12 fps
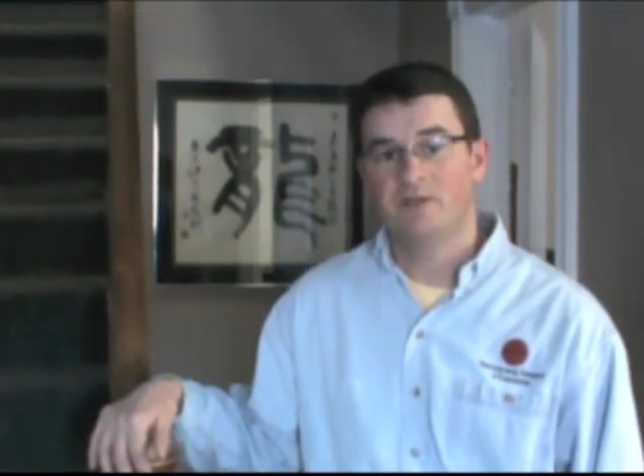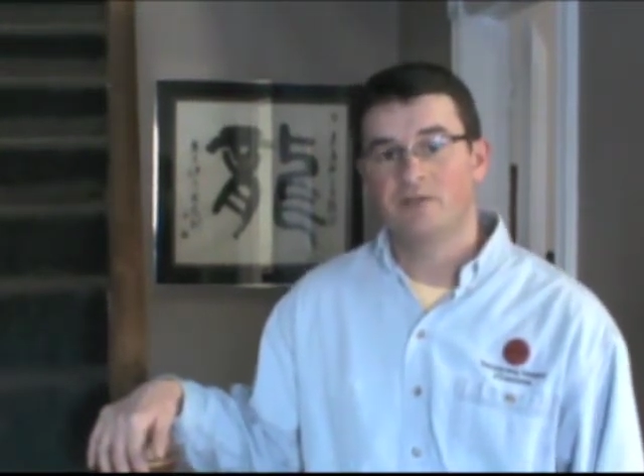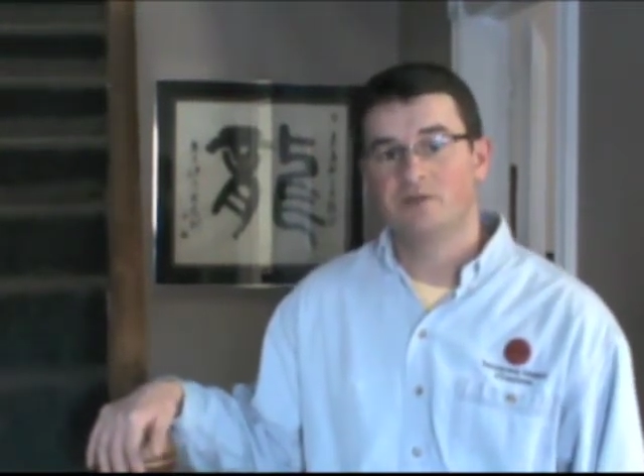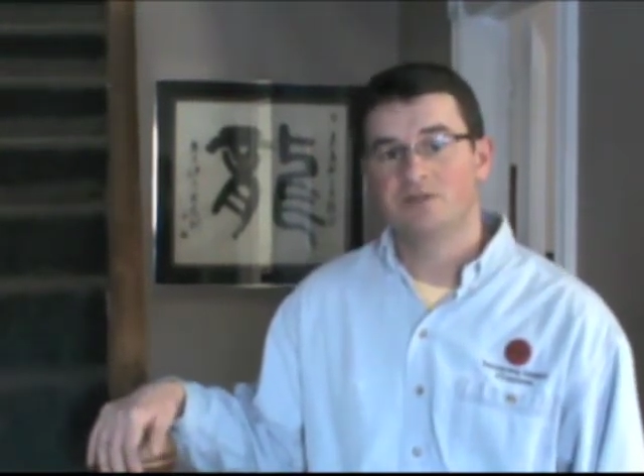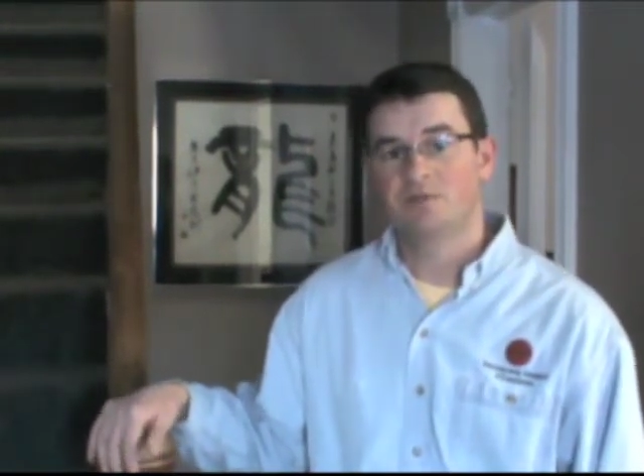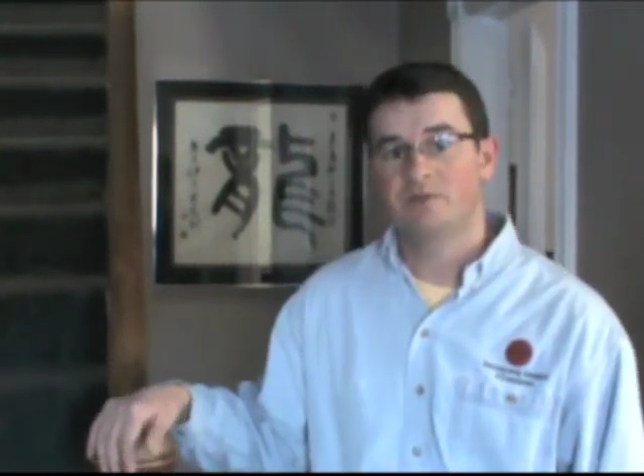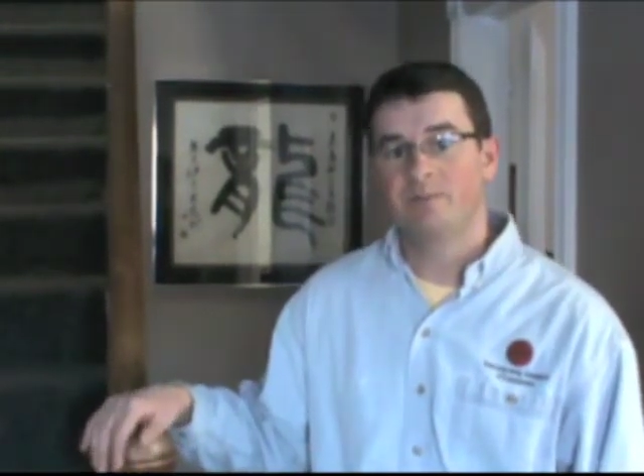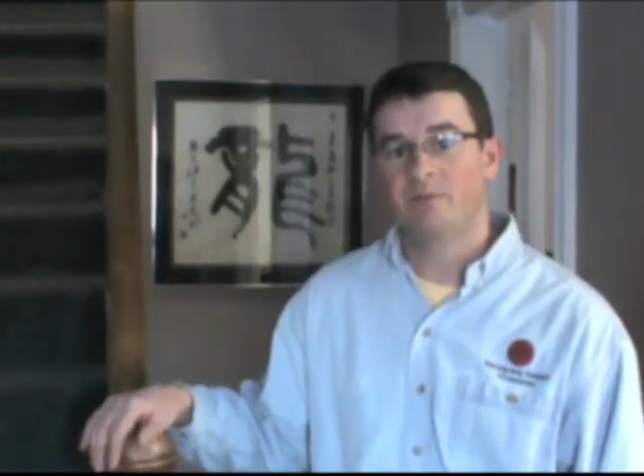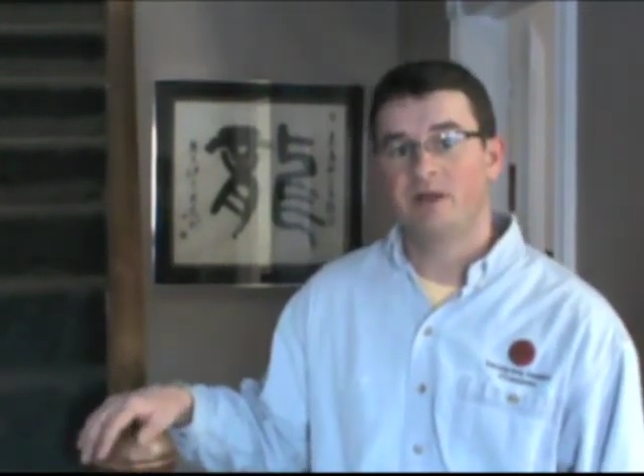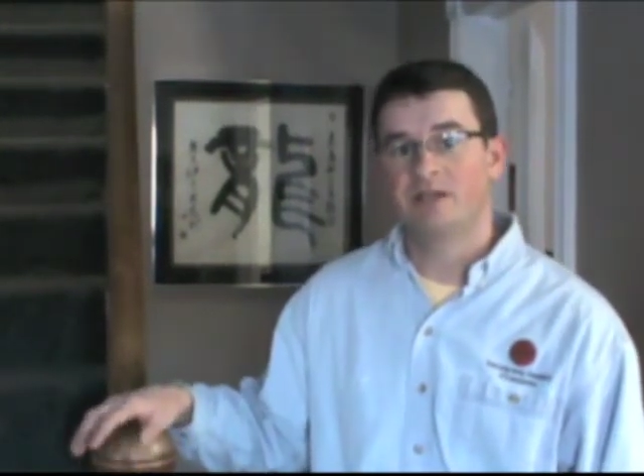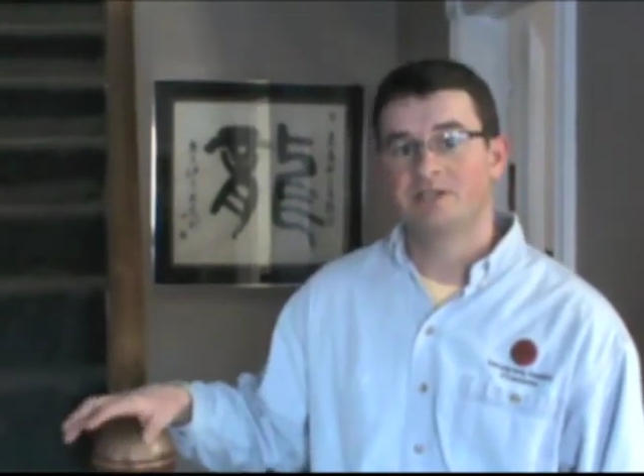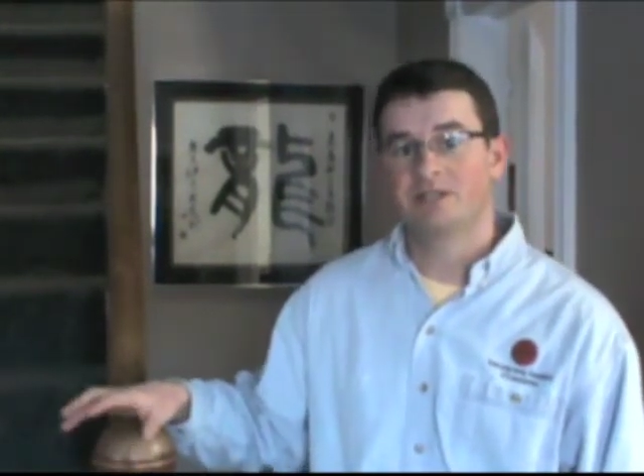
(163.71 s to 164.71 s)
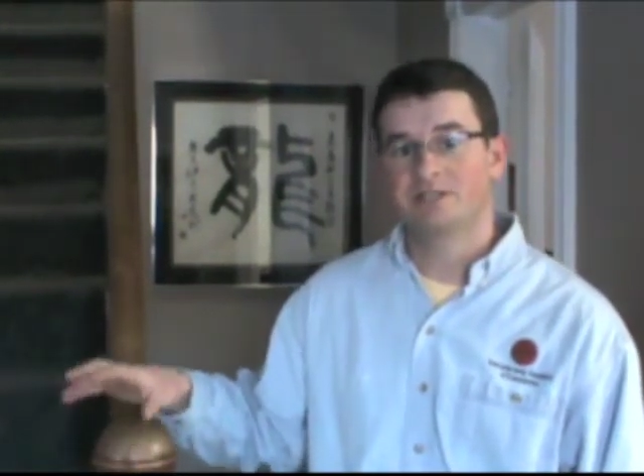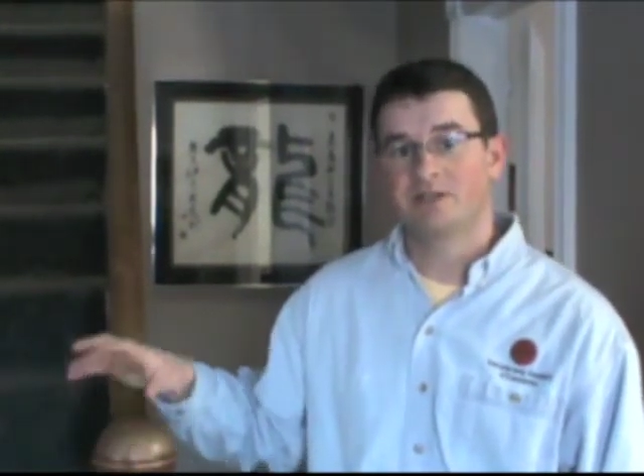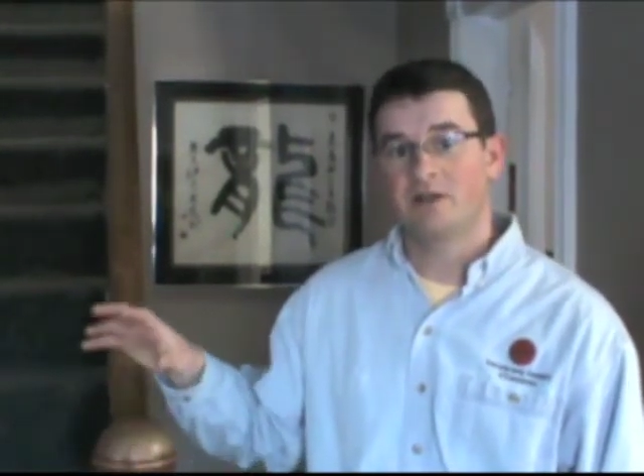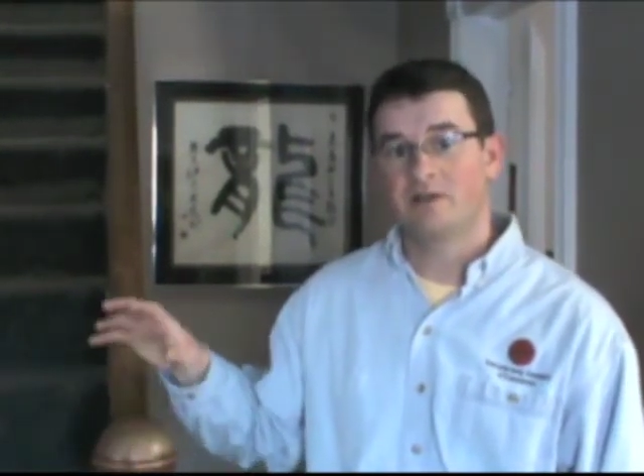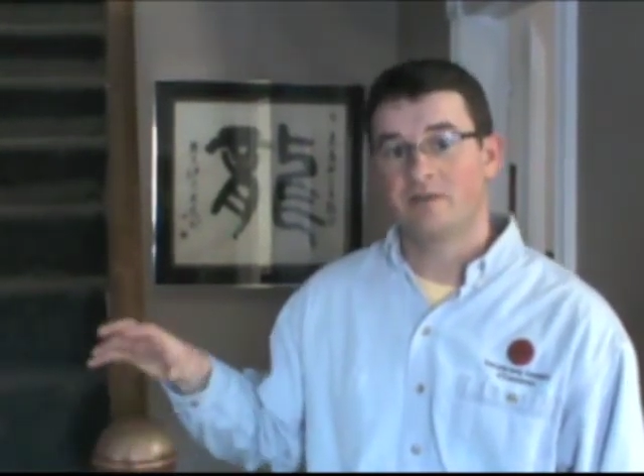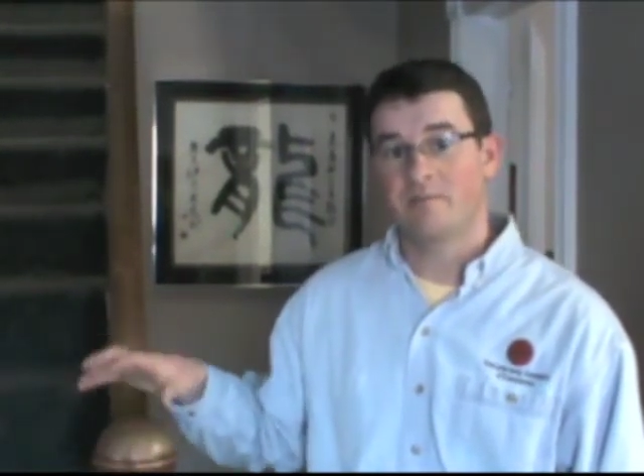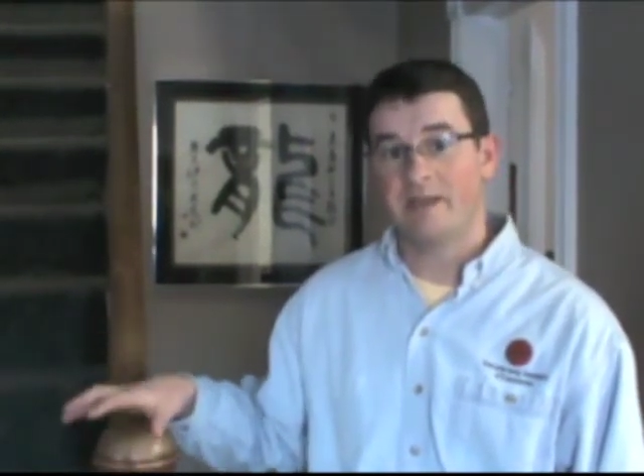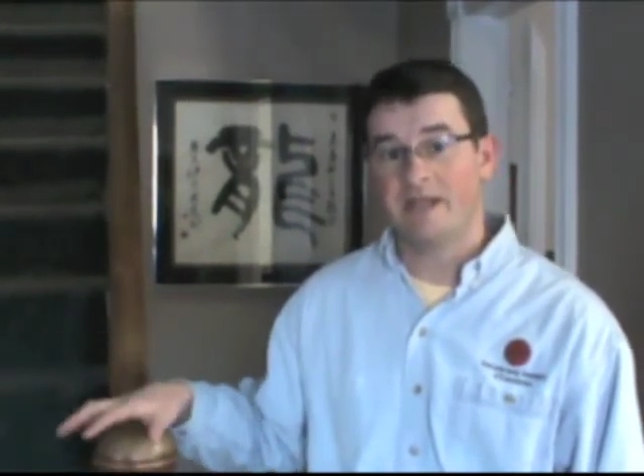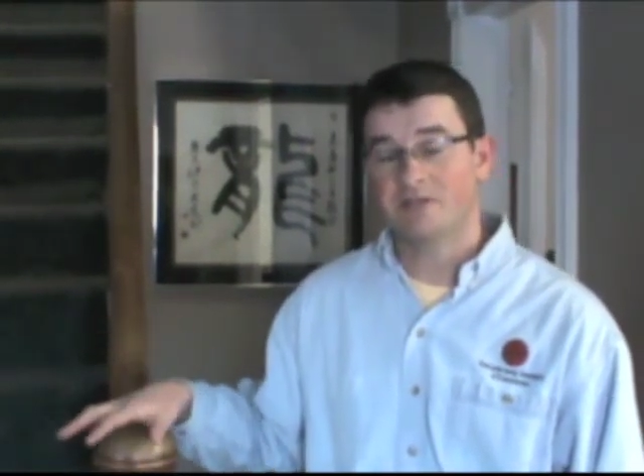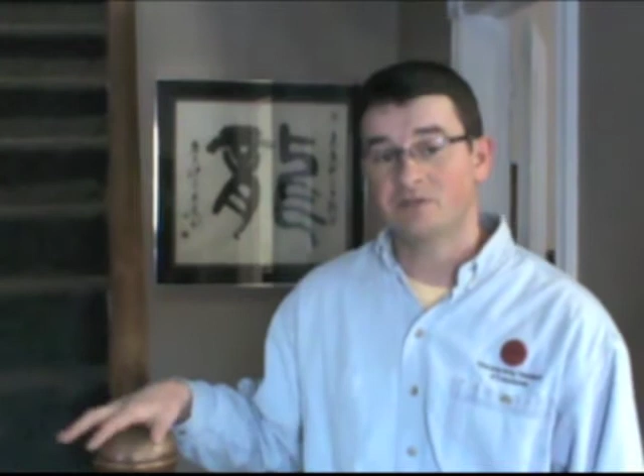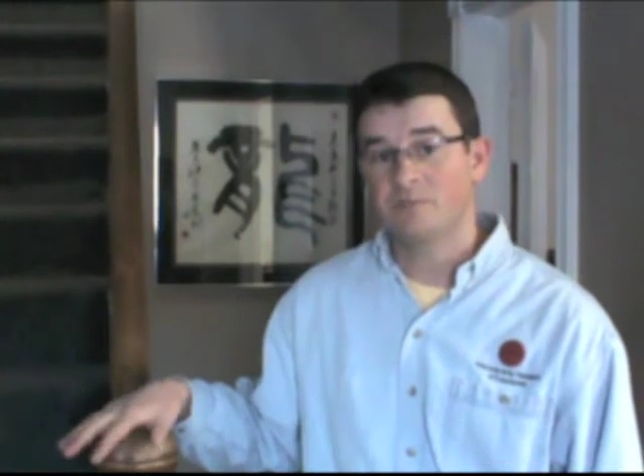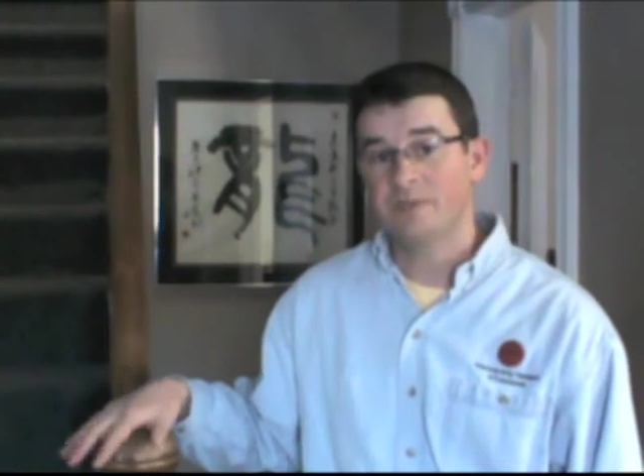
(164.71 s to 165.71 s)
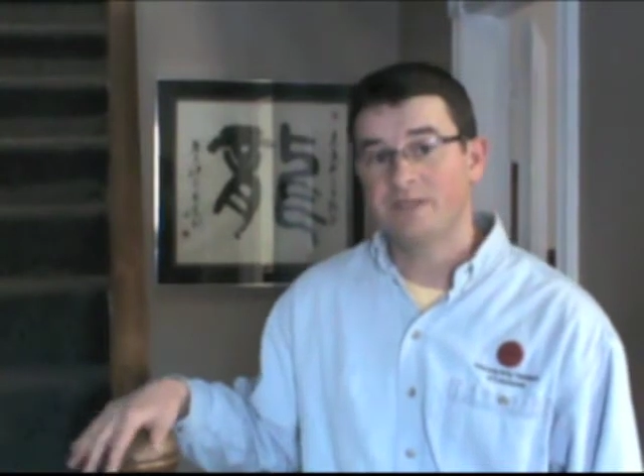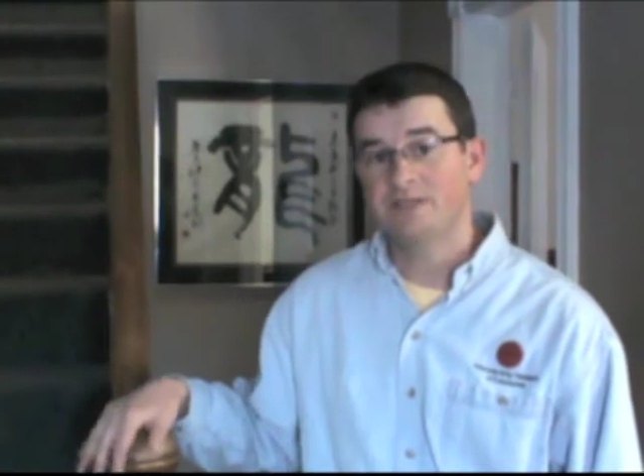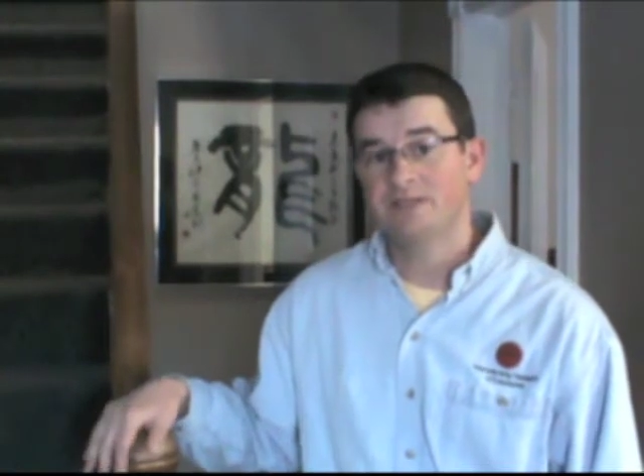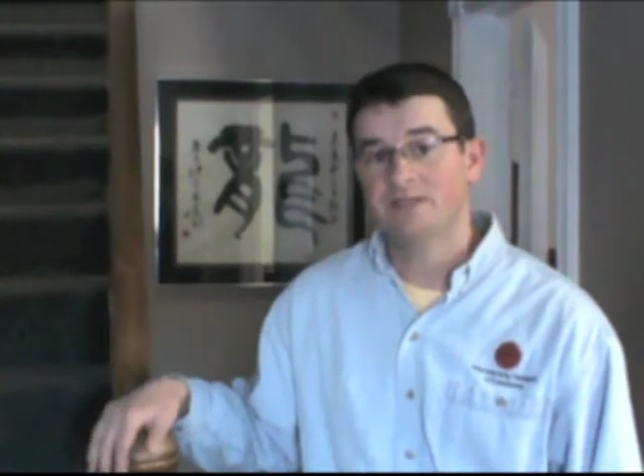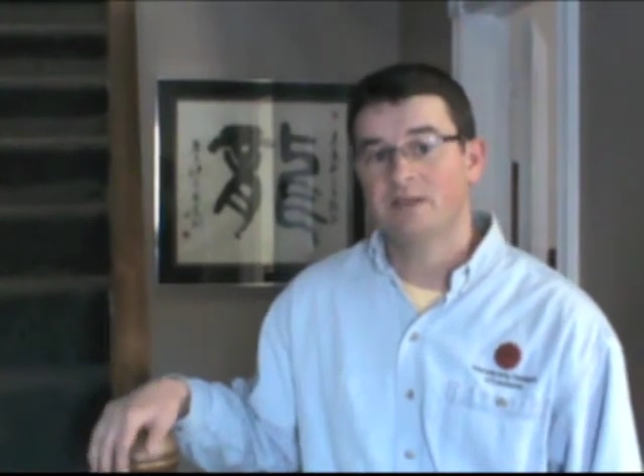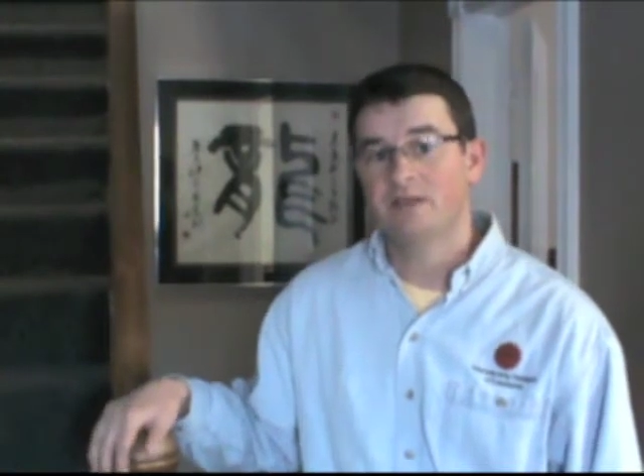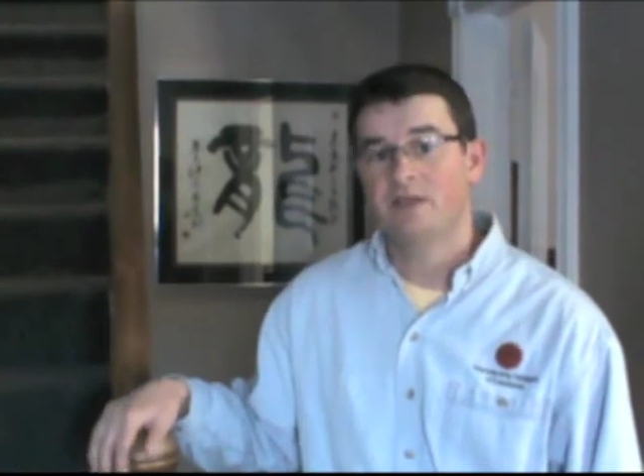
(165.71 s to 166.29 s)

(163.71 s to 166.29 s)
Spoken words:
Those 3 projects are the mantelpiece,